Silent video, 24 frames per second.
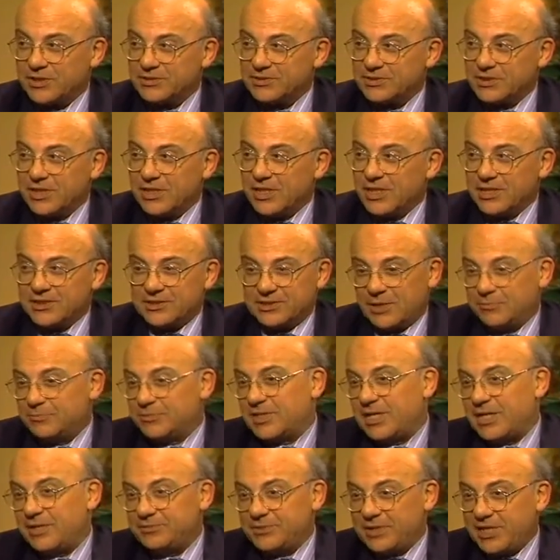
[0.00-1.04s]
Because
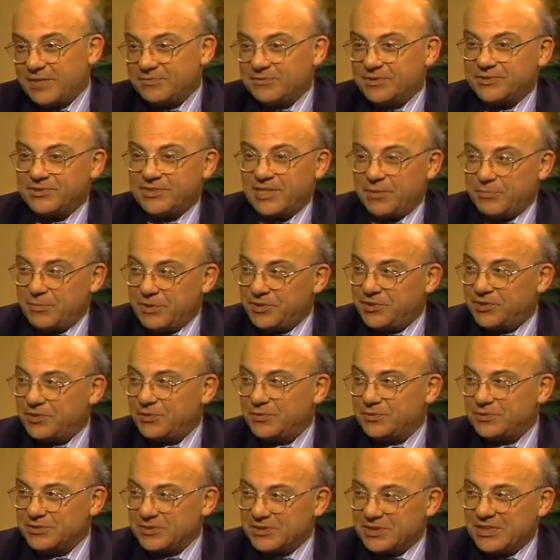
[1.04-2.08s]
sometimes you have the same
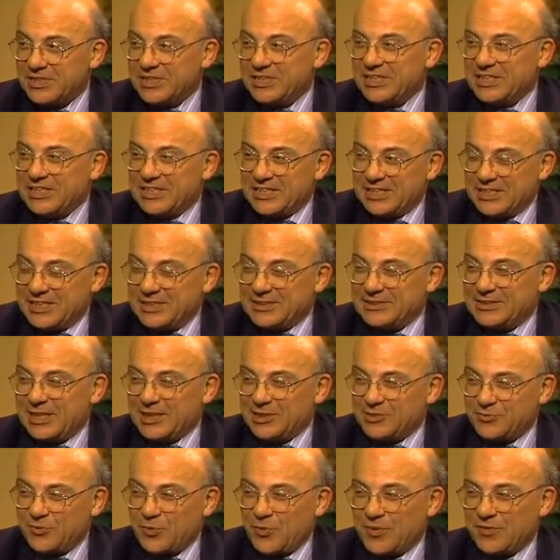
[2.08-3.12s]
issues, and it
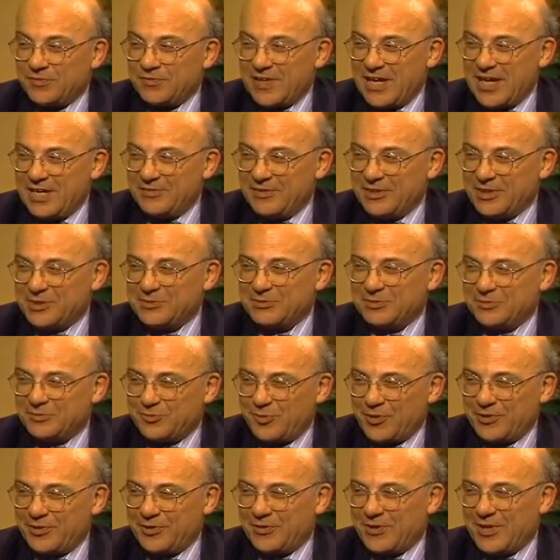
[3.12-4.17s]
takes 4 or 5 years
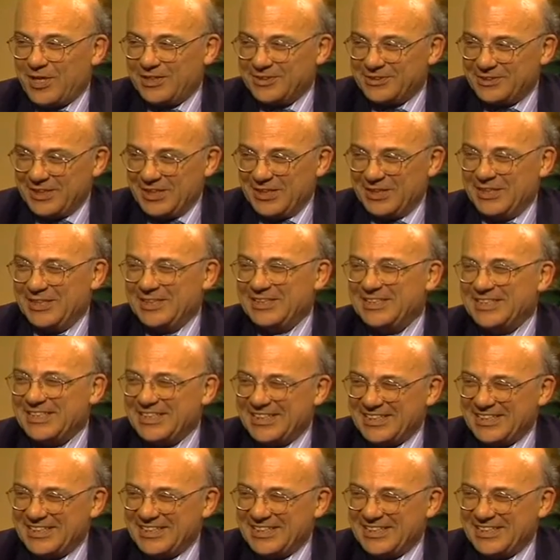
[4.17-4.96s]
before they're all done.